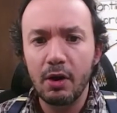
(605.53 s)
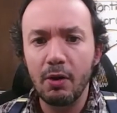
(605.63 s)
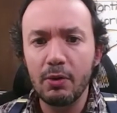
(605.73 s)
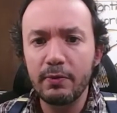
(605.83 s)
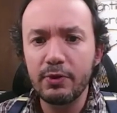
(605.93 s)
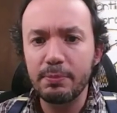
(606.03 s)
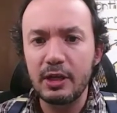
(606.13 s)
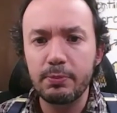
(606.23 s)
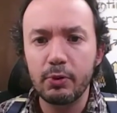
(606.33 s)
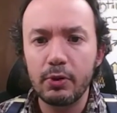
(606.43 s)
all of the
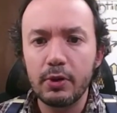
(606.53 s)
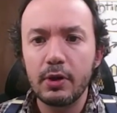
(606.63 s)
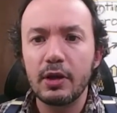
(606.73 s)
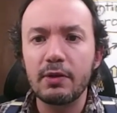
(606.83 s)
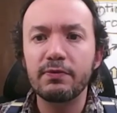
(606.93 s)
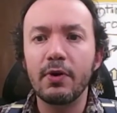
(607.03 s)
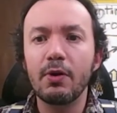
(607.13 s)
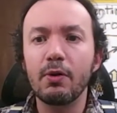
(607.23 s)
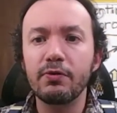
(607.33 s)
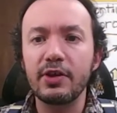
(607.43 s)
people
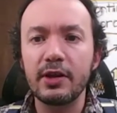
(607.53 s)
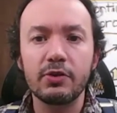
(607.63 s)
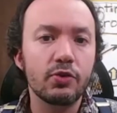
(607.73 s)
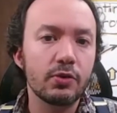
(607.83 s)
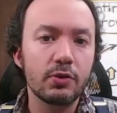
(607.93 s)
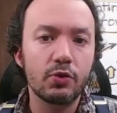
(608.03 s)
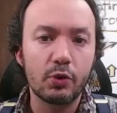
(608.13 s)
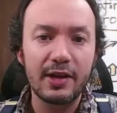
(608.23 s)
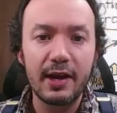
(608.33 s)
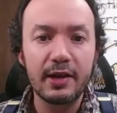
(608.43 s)
involved in
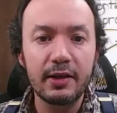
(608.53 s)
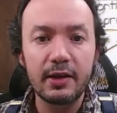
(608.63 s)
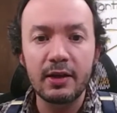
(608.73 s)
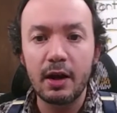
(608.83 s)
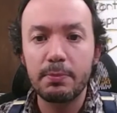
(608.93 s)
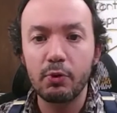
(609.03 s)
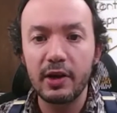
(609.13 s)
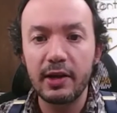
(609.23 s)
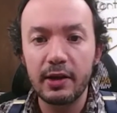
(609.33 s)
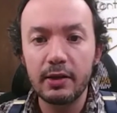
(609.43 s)
creating and
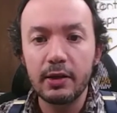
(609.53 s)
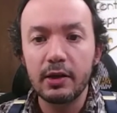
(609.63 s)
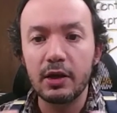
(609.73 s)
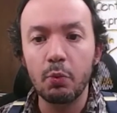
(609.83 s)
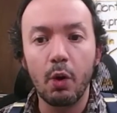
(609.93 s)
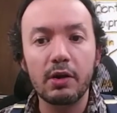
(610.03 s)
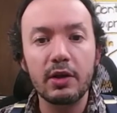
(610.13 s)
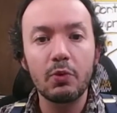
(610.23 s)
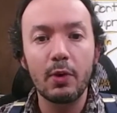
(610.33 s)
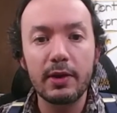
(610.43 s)
operating and
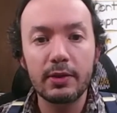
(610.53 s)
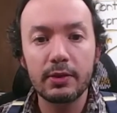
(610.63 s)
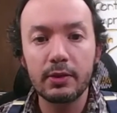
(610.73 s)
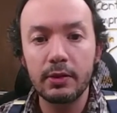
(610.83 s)
working with